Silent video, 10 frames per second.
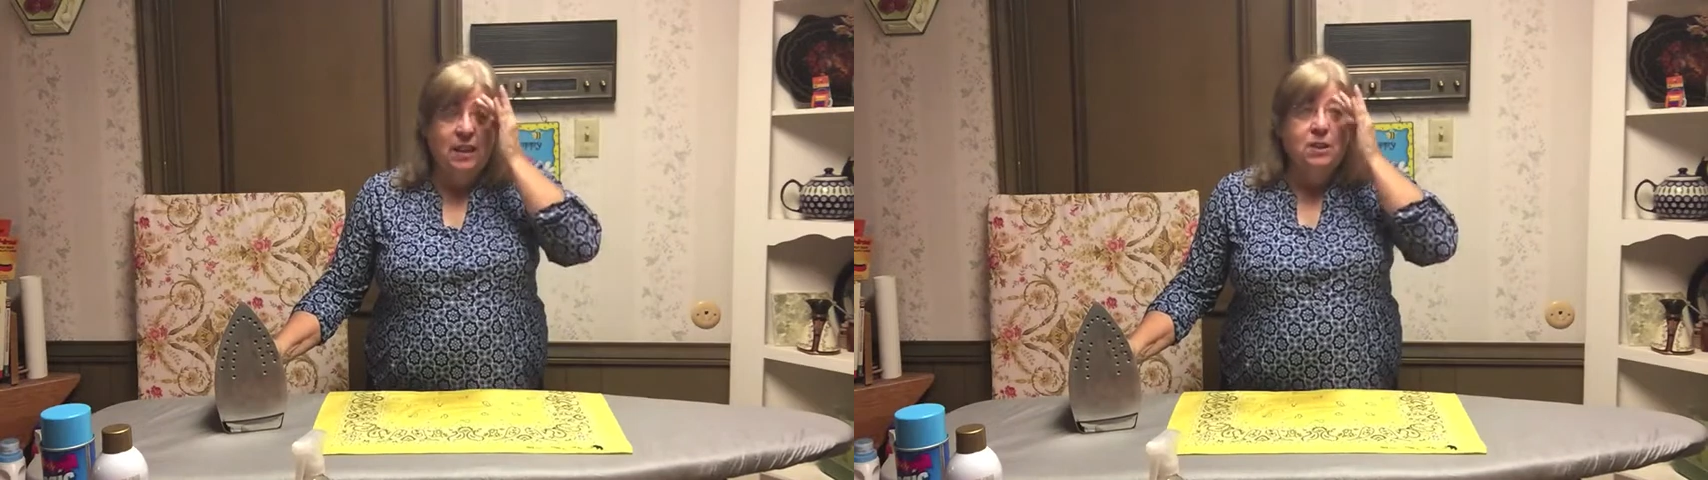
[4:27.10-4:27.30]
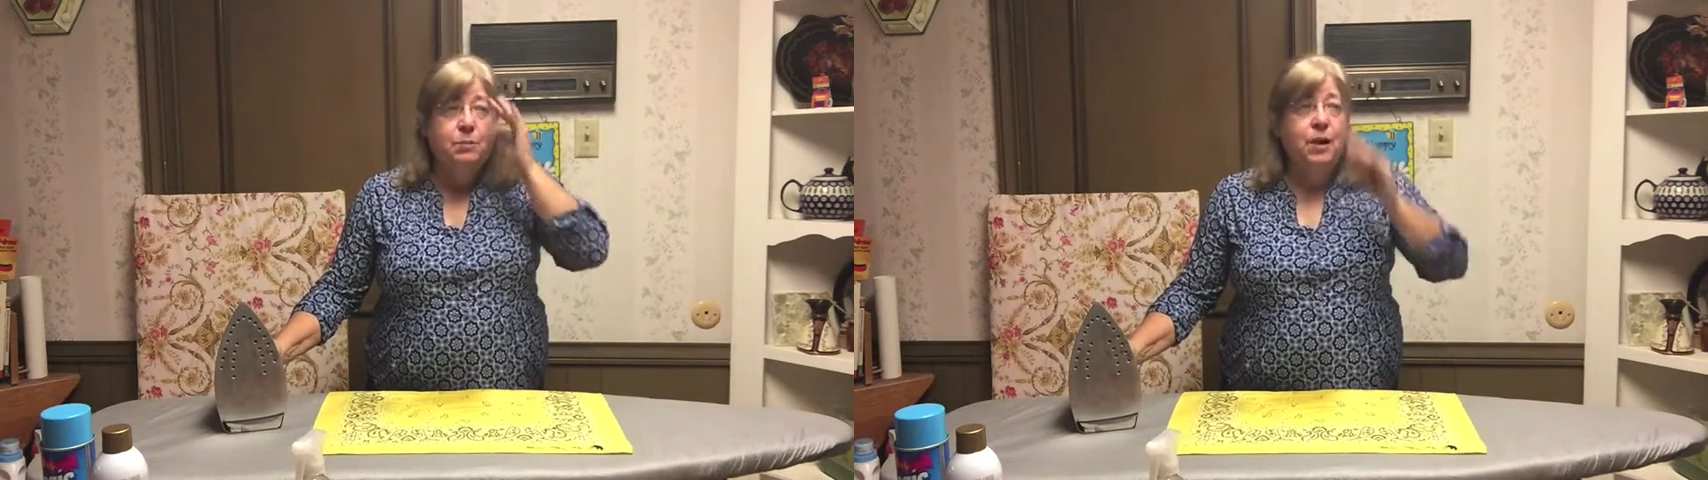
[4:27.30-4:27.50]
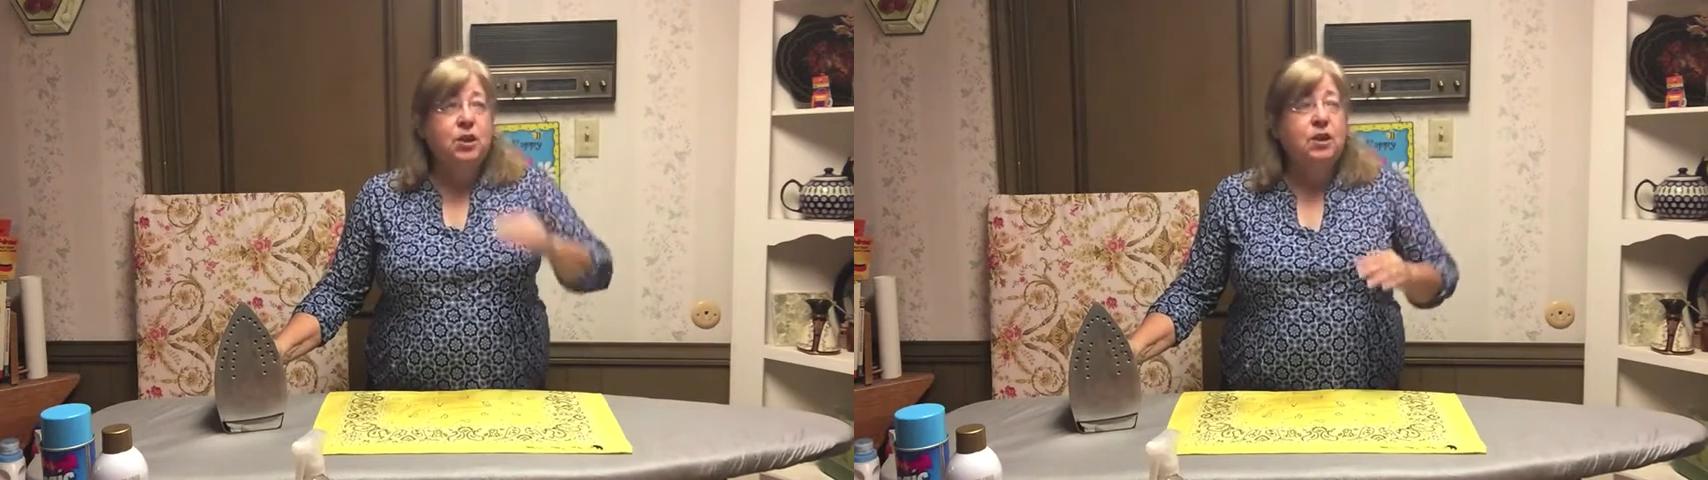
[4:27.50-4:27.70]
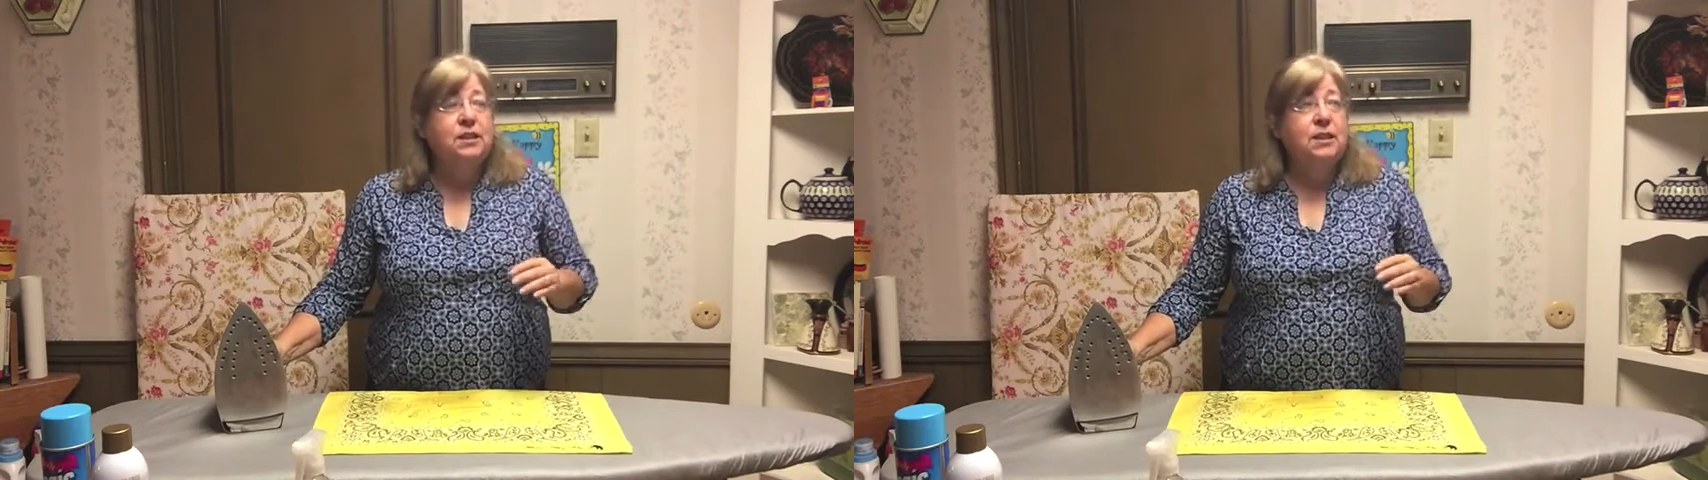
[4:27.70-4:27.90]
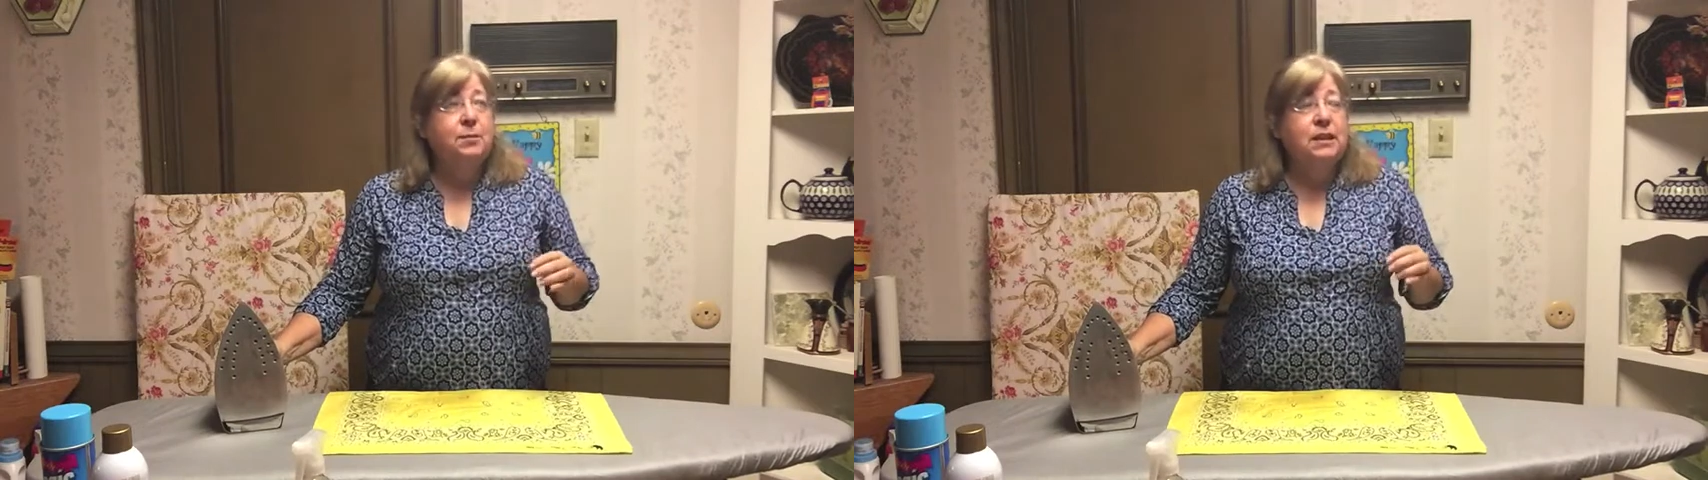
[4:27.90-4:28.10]
Especially
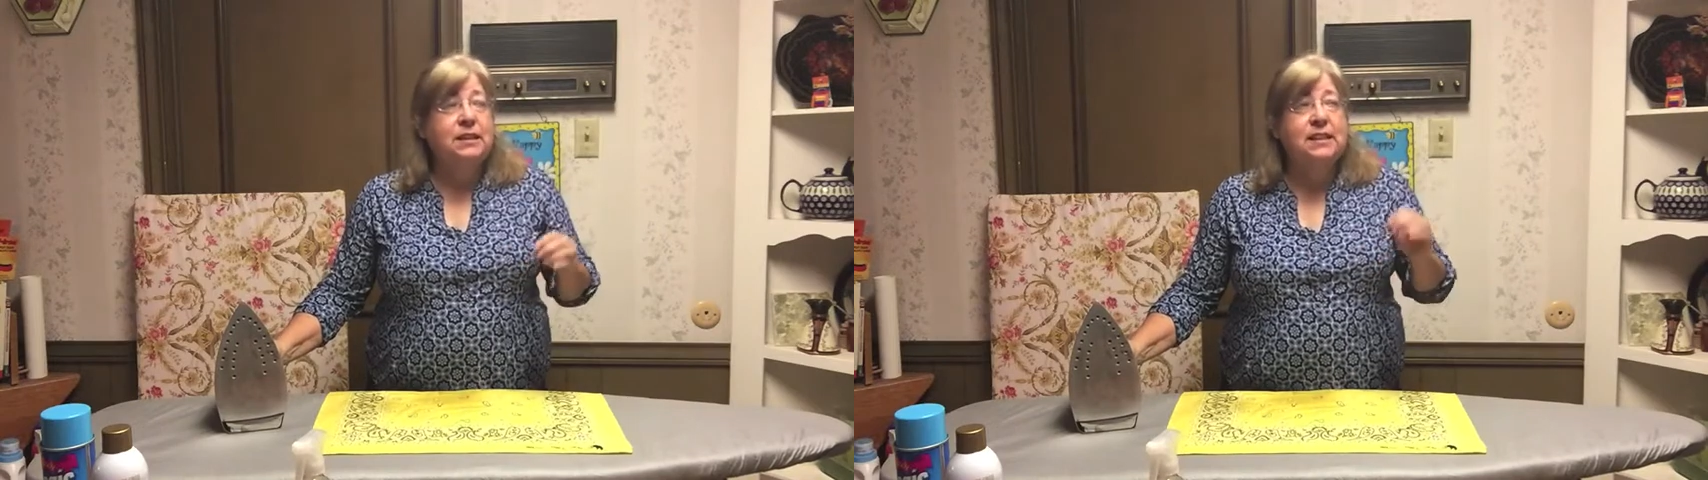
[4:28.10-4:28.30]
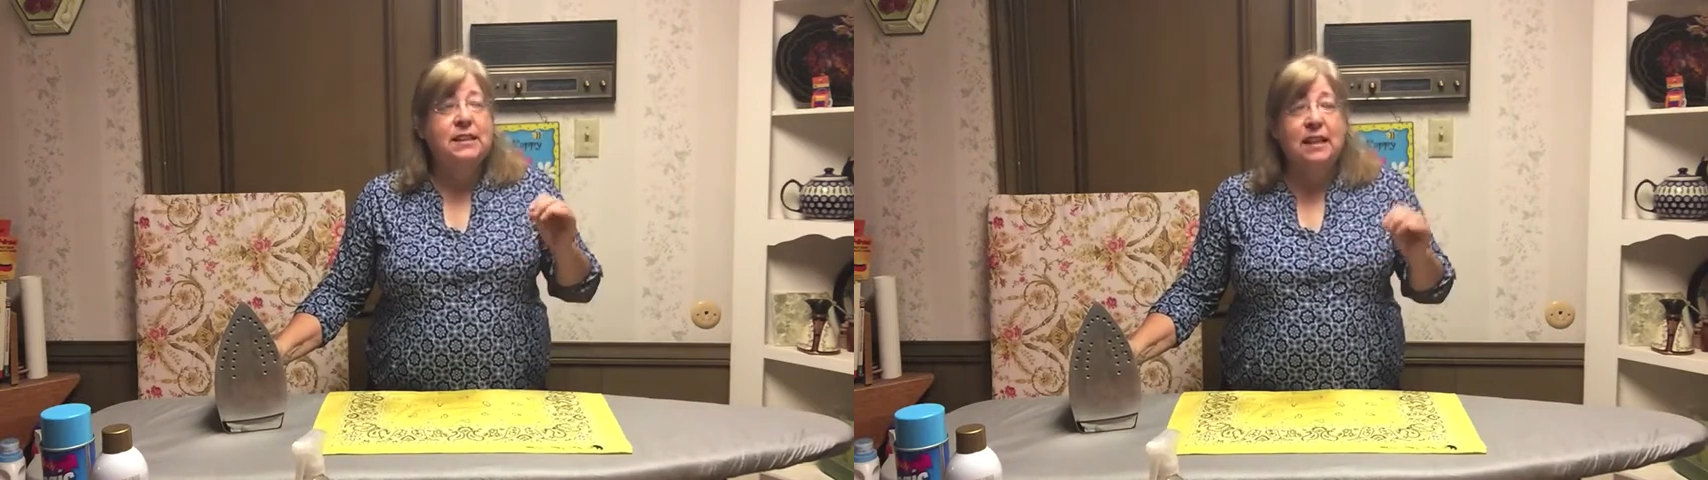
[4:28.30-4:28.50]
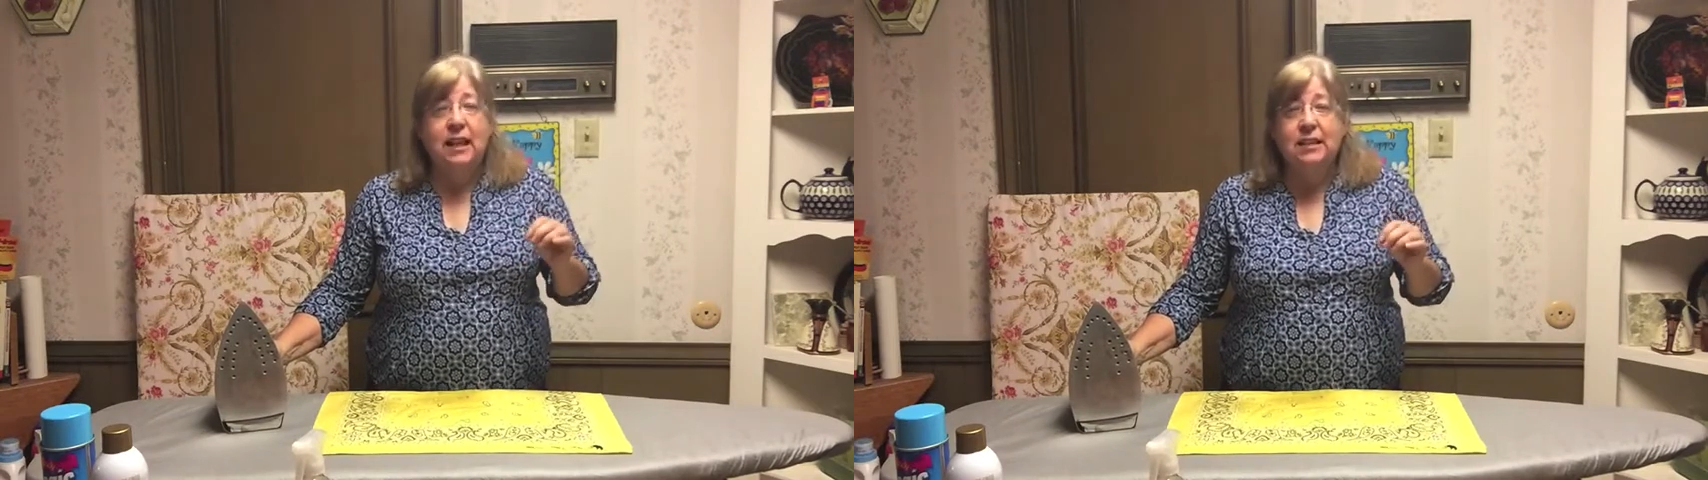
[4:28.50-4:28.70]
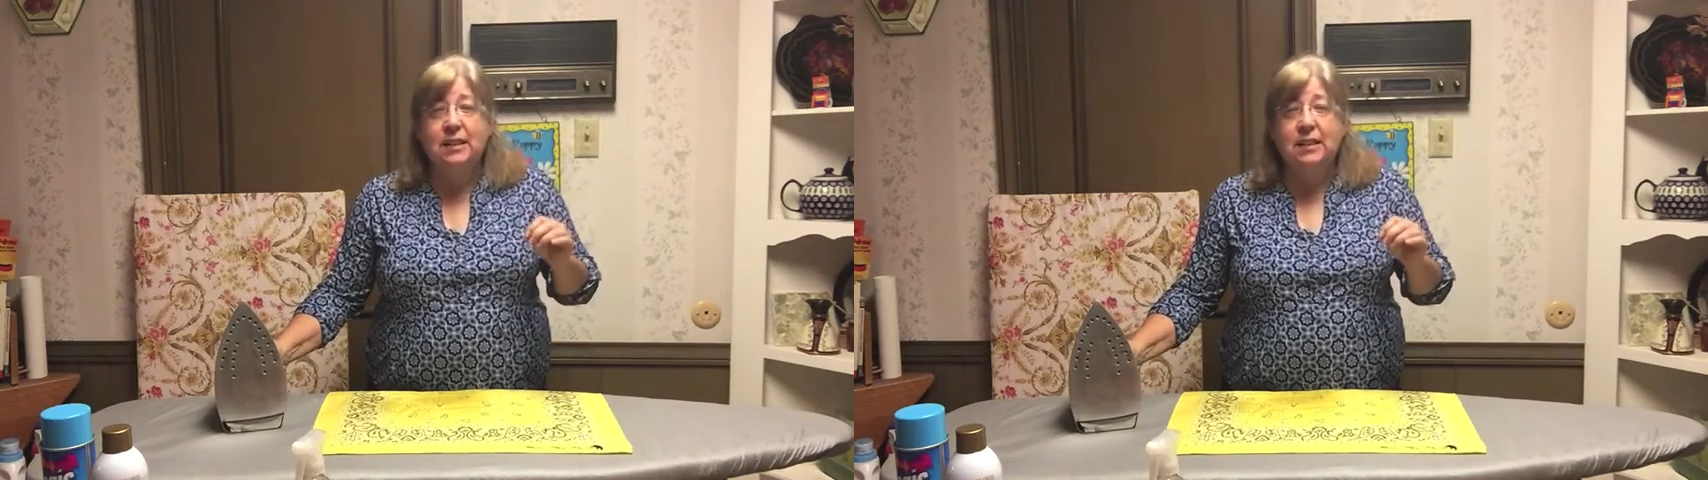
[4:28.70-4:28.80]
some of the synthetics